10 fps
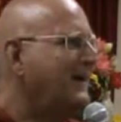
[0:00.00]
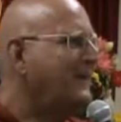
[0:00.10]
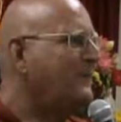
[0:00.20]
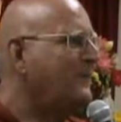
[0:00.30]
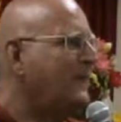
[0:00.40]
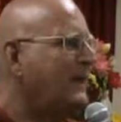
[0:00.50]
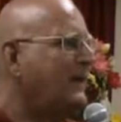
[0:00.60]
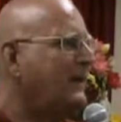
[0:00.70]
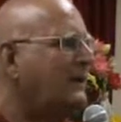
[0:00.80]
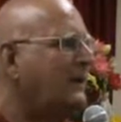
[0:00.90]

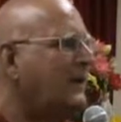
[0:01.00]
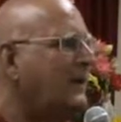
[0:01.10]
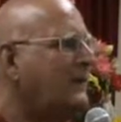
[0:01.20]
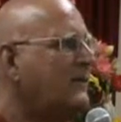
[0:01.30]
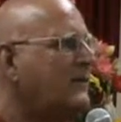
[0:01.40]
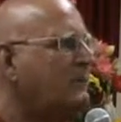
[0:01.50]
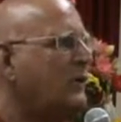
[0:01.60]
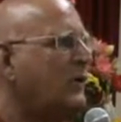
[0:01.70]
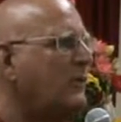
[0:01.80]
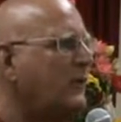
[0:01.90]
And that is
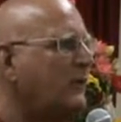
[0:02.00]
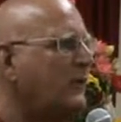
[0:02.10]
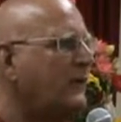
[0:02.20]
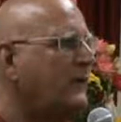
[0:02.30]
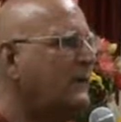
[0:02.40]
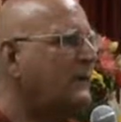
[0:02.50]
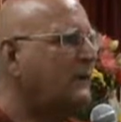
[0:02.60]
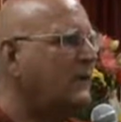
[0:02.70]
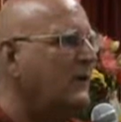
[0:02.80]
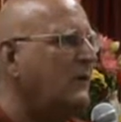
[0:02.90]
the problem with
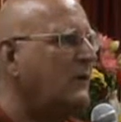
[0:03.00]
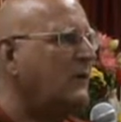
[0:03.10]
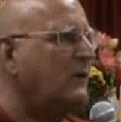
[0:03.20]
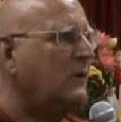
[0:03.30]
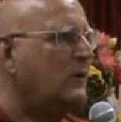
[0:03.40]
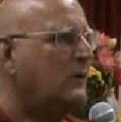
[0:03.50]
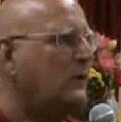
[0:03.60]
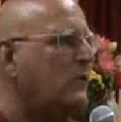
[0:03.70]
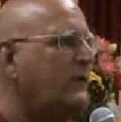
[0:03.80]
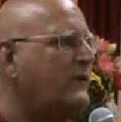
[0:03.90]
this, what is
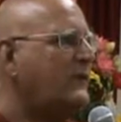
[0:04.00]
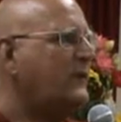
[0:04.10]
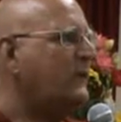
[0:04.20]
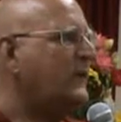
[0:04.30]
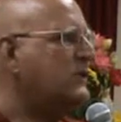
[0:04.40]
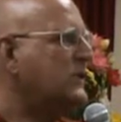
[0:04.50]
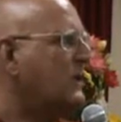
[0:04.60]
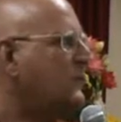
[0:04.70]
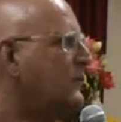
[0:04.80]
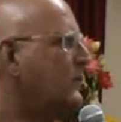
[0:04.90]
called wisdom
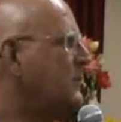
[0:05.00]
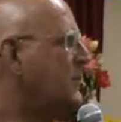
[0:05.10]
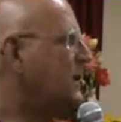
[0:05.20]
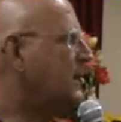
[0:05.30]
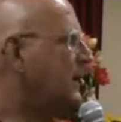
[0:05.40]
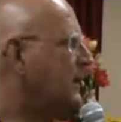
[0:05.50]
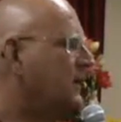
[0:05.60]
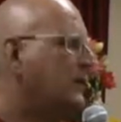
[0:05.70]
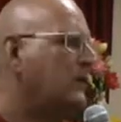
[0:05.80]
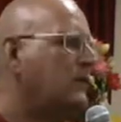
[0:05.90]
which comes from
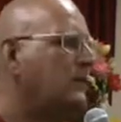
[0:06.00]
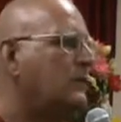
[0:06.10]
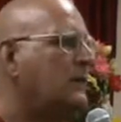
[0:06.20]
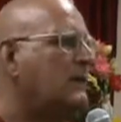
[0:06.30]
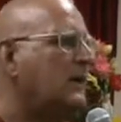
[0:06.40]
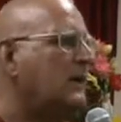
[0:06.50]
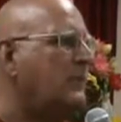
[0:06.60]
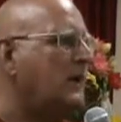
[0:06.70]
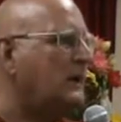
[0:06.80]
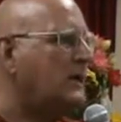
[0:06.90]
hearing,
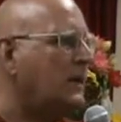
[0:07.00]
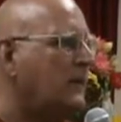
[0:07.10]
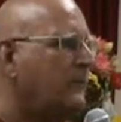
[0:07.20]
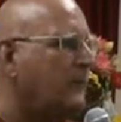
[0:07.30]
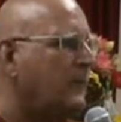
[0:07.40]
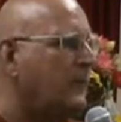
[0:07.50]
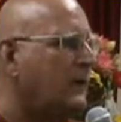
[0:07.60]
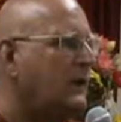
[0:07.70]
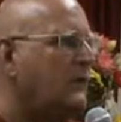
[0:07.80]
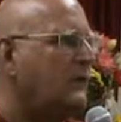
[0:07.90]
Suttamaya Prajna.
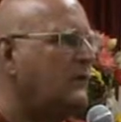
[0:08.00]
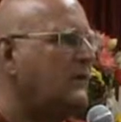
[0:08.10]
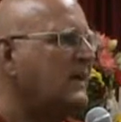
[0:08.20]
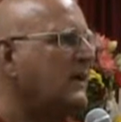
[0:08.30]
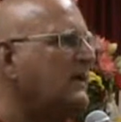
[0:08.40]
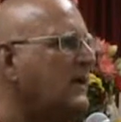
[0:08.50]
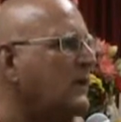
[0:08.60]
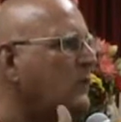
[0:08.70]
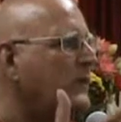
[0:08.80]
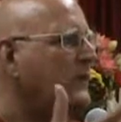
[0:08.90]
It is
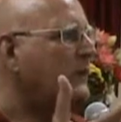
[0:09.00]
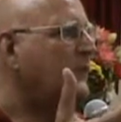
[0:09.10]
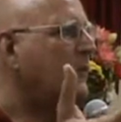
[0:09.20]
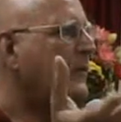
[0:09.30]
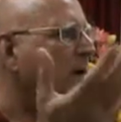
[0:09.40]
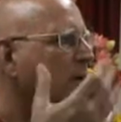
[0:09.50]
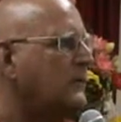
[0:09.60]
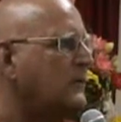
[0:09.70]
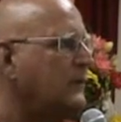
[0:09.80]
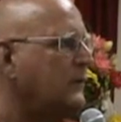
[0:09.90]
second-hand wisdom from
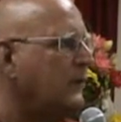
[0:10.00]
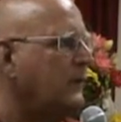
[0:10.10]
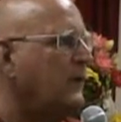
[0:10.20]
others.